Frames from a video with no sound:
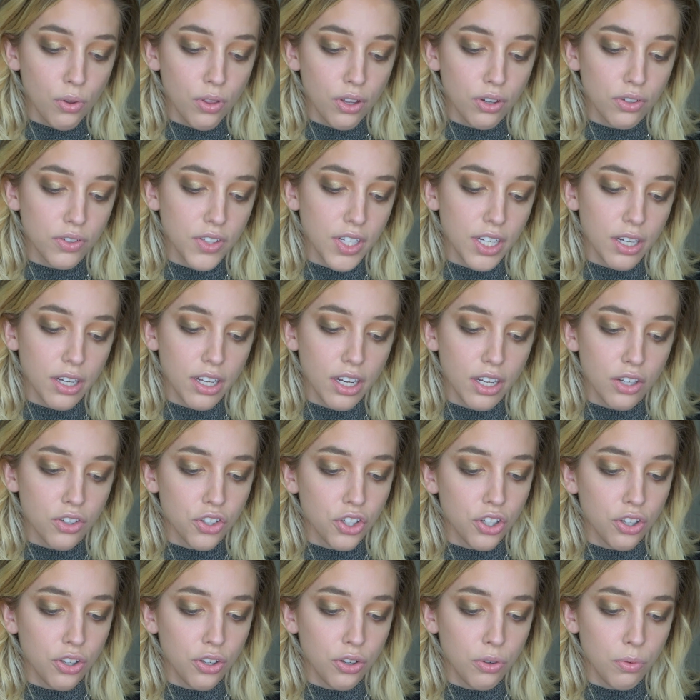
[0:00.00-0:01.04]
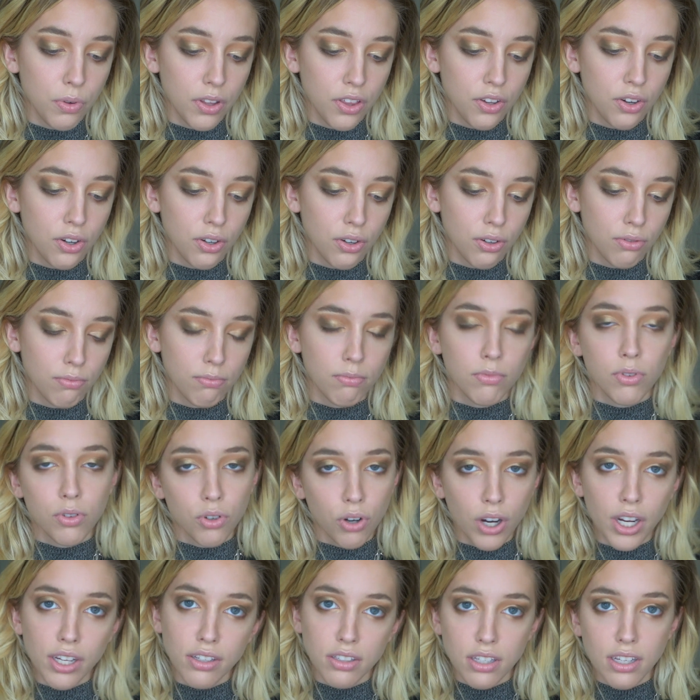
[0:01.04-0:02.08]
there's like an issue with your
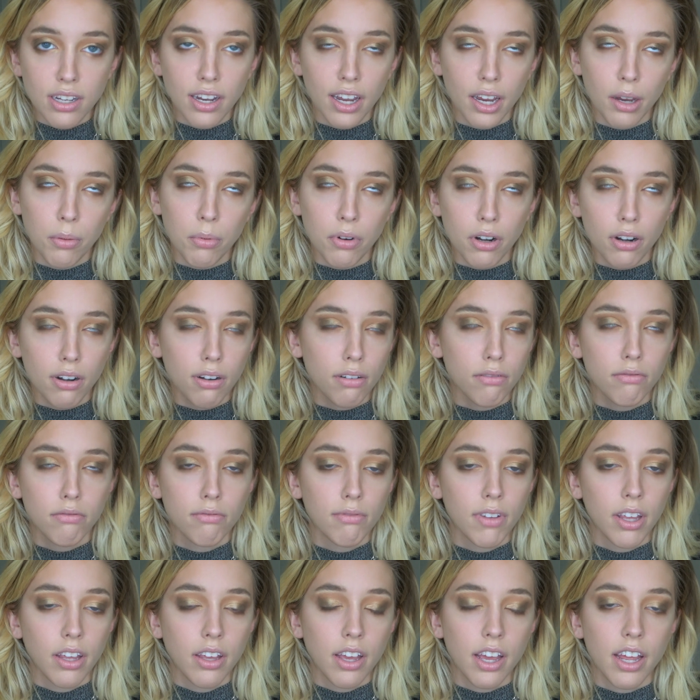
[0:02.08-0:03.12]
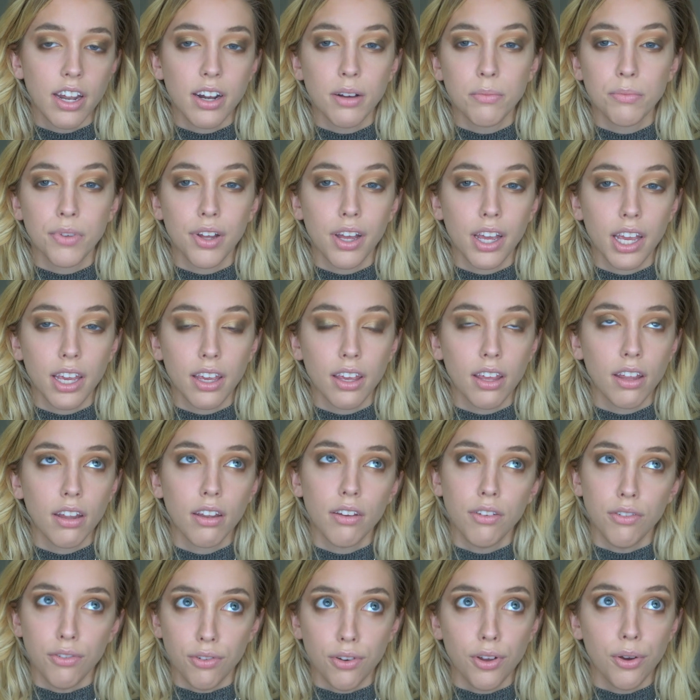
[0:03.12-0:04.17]
crazy neighbor. And I'm like,
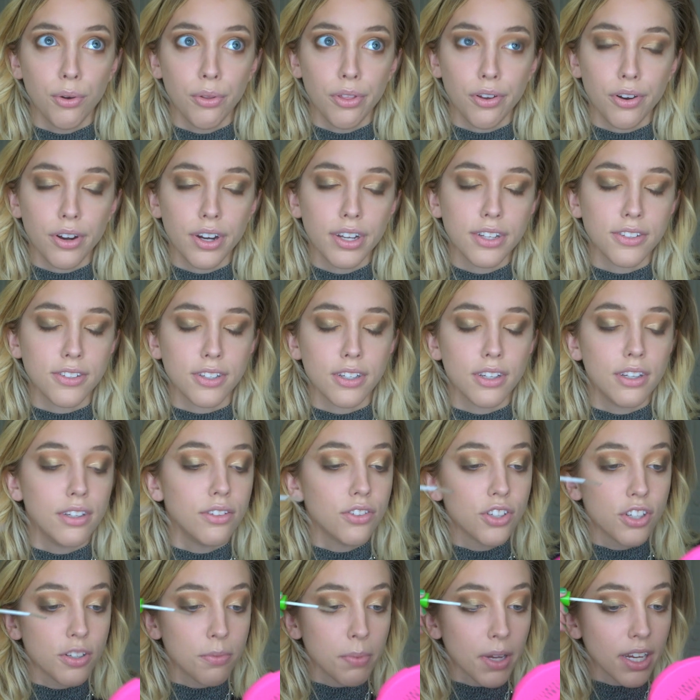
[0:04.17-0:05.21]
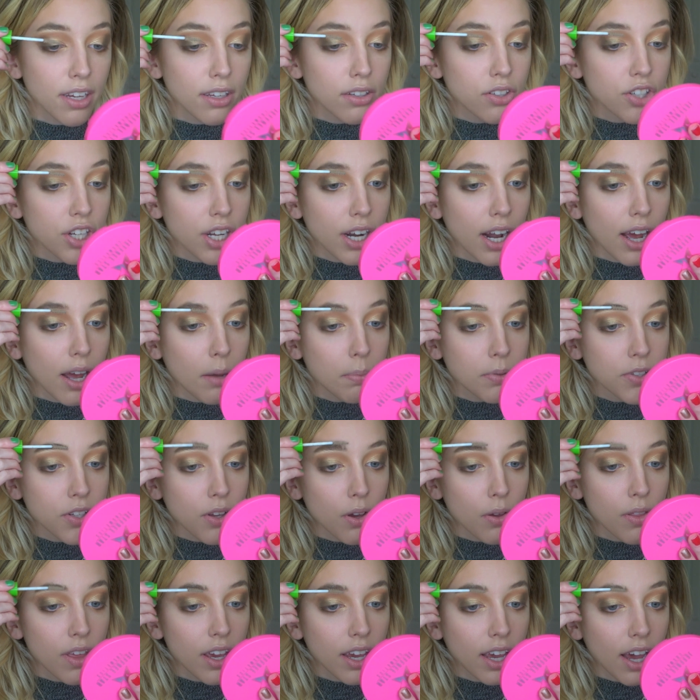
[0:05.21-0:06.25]
no, there isn't. She's making shit up.
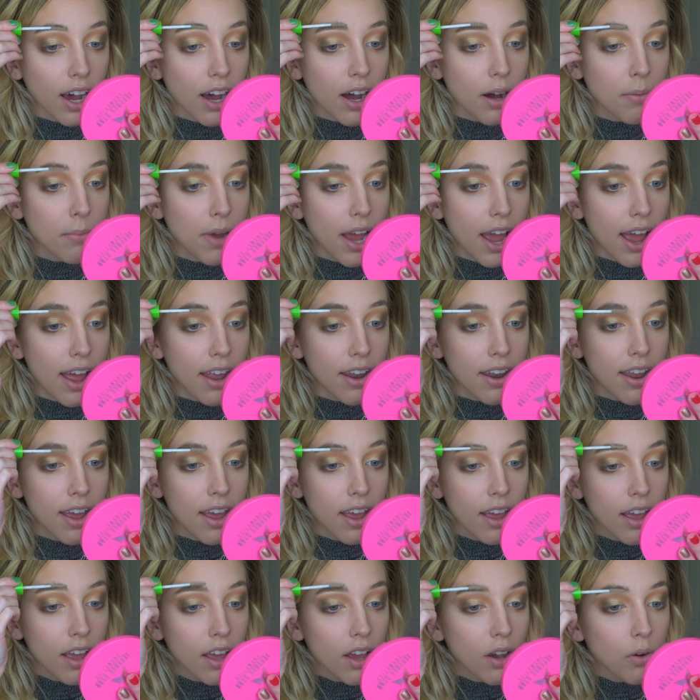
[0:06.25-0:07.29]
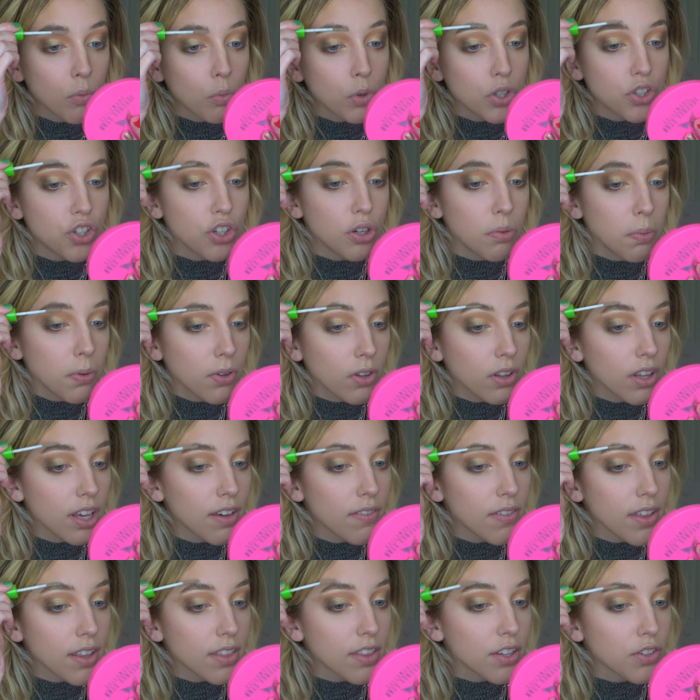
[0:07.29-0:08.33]
So they come, and would you
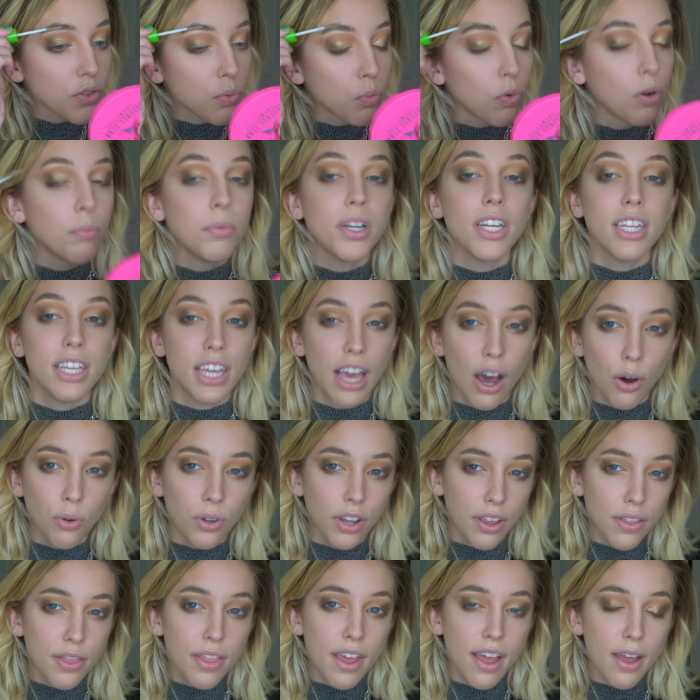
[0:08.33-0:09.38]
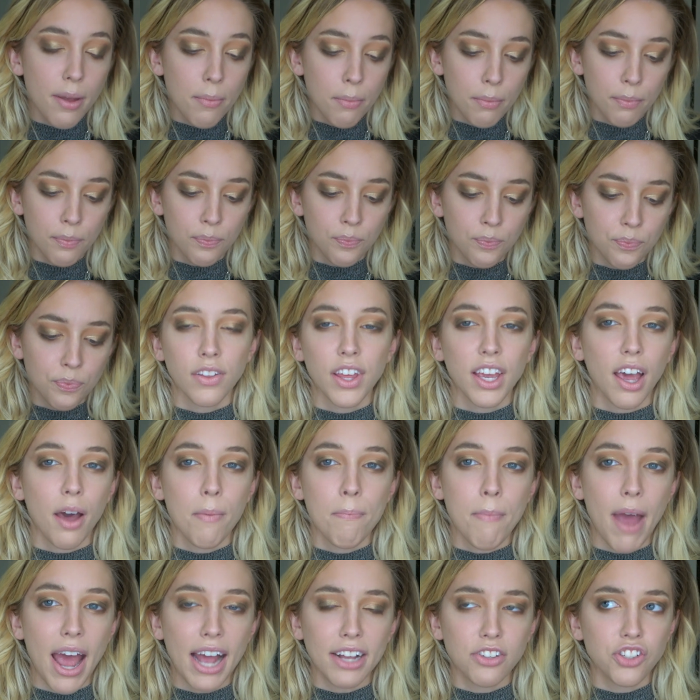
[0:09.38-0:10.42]
believe that this woman yelled at them? Like,
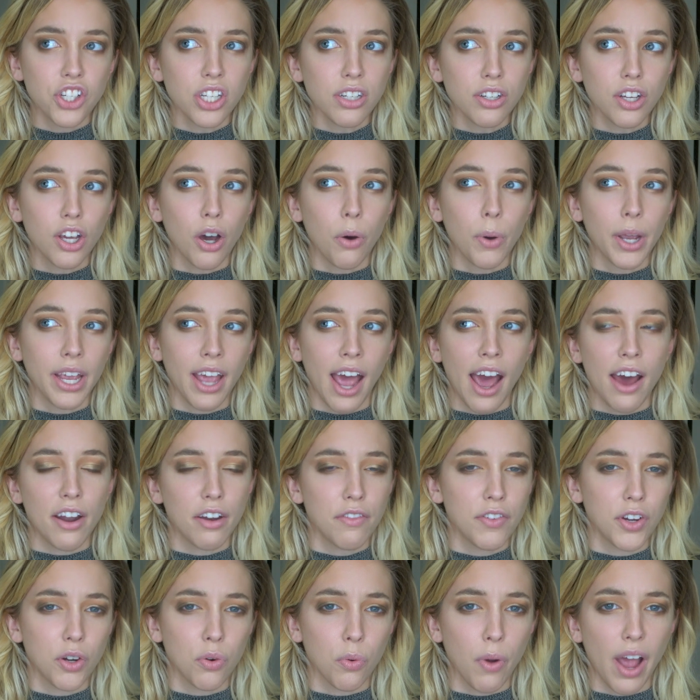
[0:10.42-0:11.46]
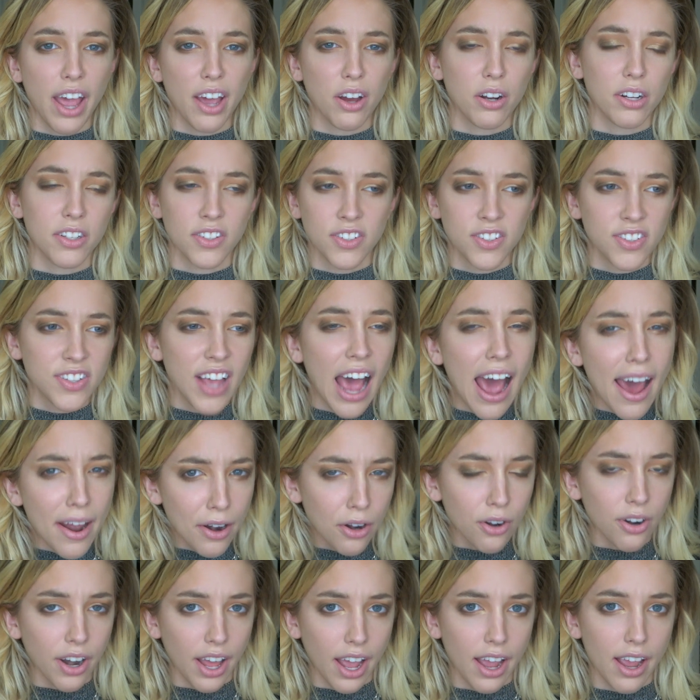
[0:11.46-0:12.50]
imagine going out of your way on a
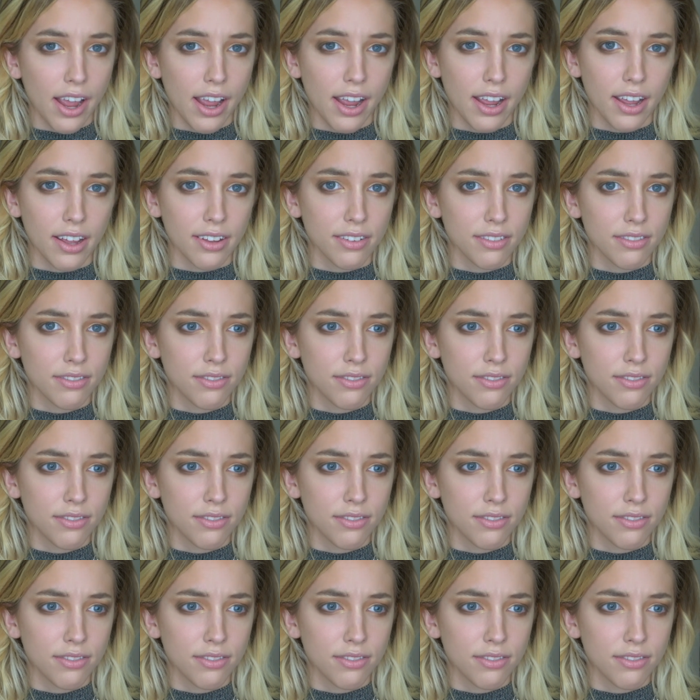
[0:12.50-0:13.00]
Saturday